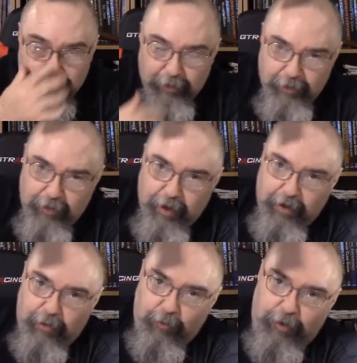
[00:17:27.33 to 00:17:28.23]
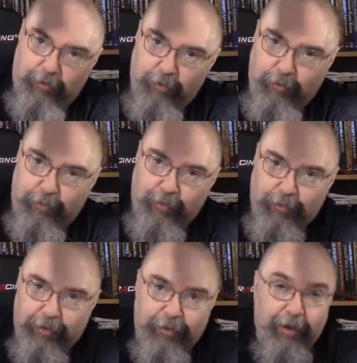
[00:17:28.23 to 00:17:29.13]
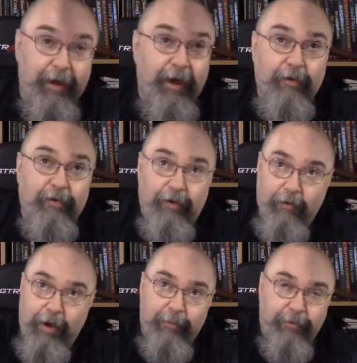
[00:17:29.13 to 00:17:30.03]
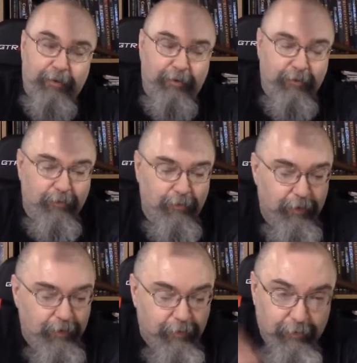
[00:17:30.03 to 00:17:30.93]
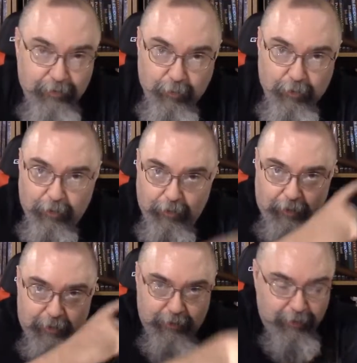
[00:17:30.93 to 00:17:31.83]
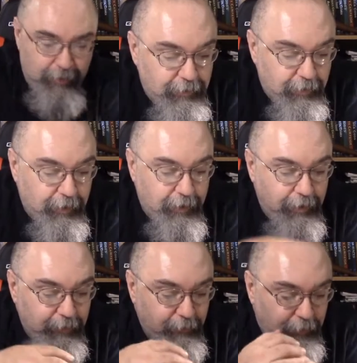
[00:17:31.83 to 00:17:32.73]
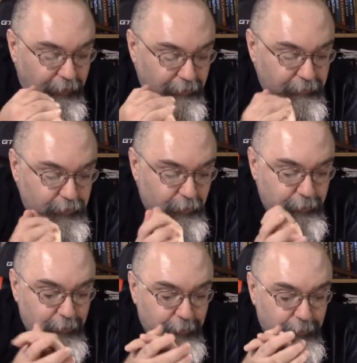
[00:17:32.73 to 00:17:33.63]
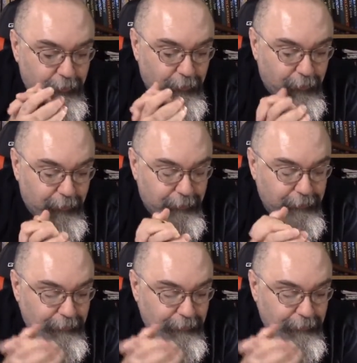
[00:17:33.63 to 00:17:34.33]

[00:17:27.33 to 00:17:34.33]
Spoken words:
you know, the kind that when Luke pulled the thing out in the grapple and threw it and swung across the thing while stormtroopers were